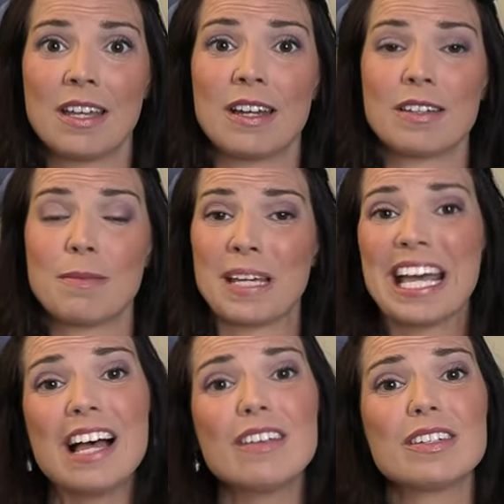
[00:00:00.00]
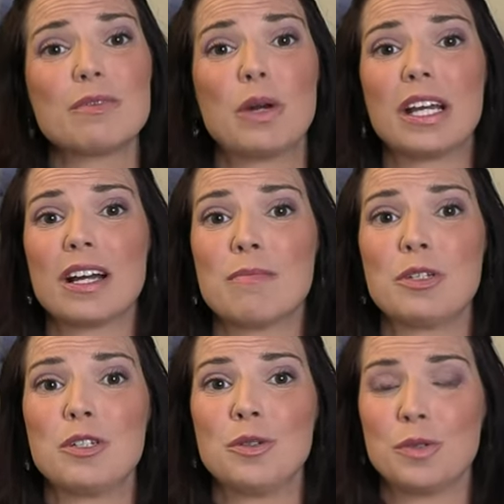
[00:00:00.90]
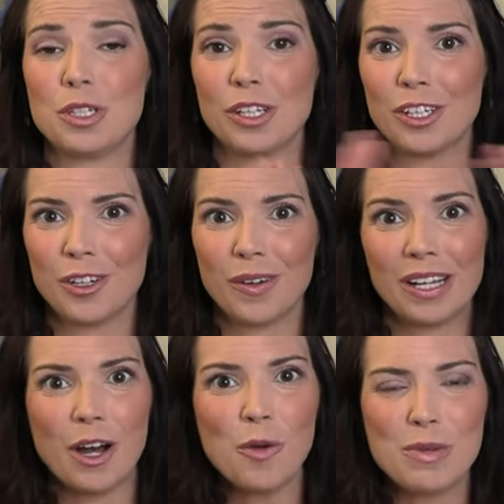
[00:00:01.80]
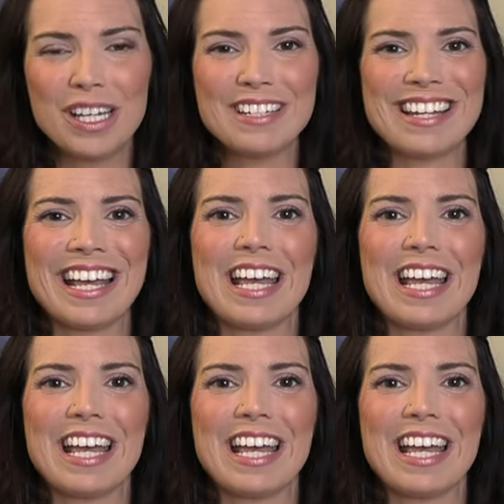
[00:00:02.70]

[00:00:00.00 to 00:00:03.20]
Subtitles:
Now, something else when it comes to securing openings